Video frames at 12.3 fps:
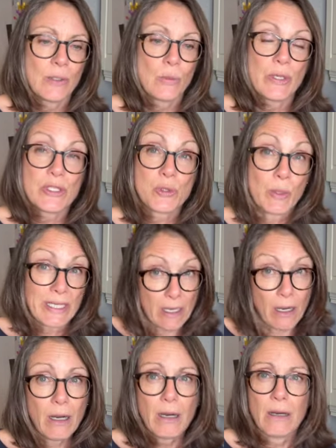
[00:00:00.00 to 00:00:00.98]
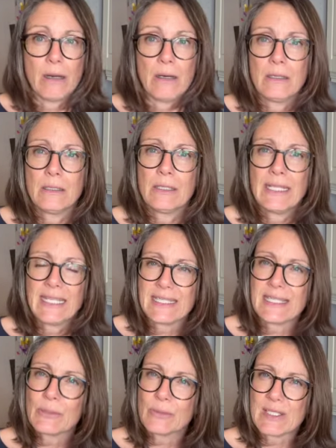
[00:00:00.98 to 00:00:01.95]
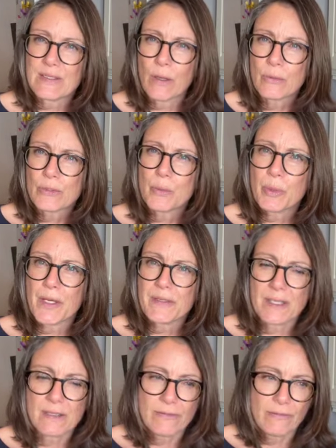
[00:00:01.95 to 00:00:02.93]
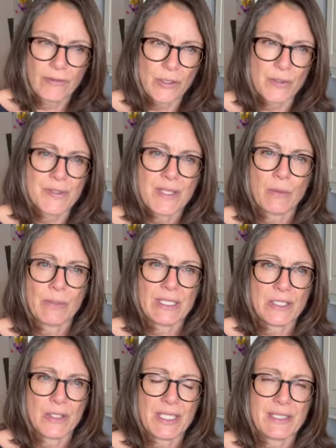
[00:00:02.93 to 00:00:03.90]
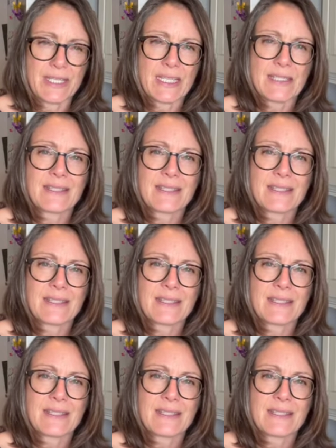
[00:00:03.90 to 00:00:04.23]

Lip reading: which we are eating all these ultra-processed foods that we do these days,